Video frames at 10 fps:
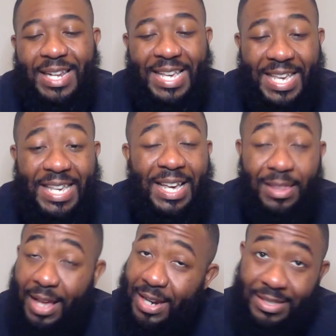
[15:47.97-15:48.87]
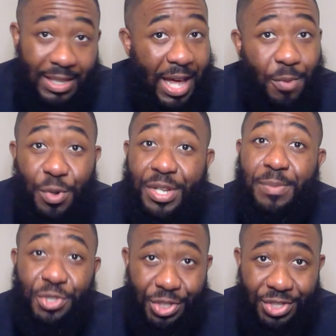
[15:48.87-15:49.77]
that he a lot there's a lot of
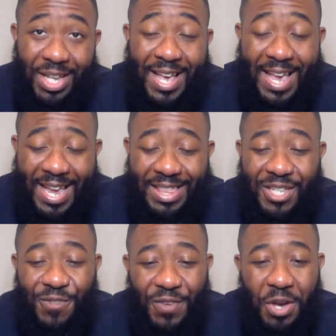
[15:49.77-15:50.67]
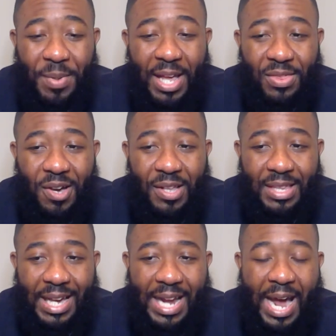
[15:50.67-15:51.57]
redemptions in this film, and I thought
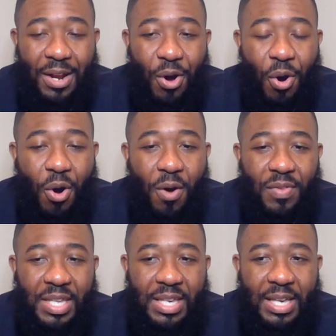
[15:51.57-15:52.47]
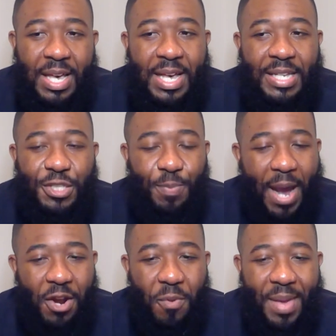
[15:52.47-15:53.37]
that out of all the
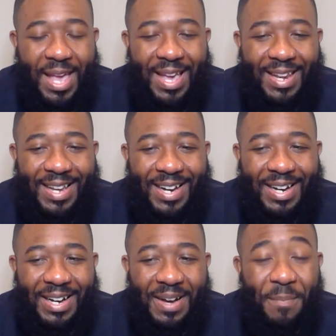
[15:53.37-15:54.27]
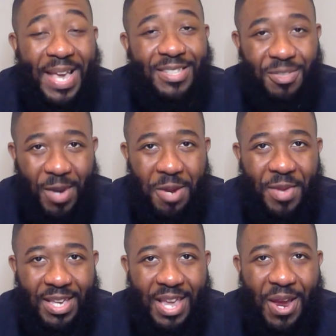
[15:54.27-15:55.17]
Spider-Man, uh, Amazing
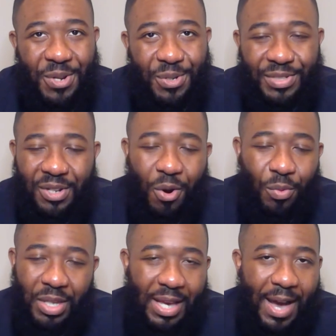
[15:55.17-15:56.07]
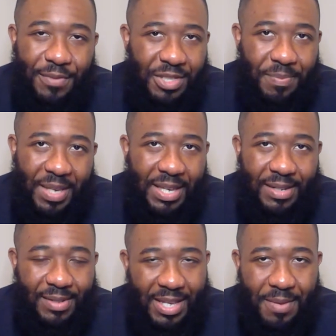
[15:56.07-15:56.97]
Spider-Man characters, and only obviously
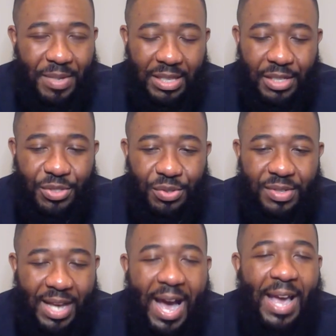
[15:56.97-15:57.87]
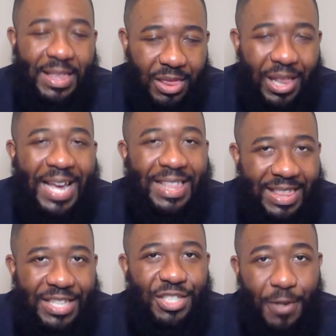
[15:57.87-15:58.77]
being him and the Lizard, I like
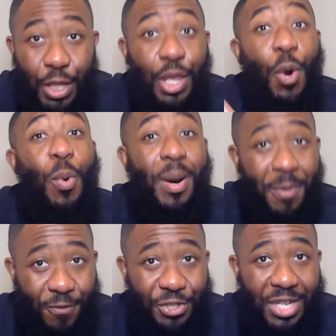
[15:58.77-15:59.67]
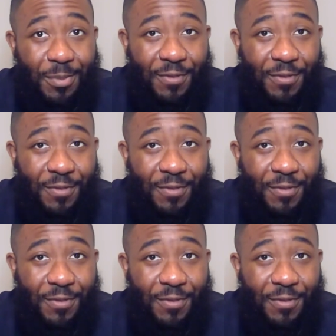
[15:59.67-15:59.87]
this glow up for Jamie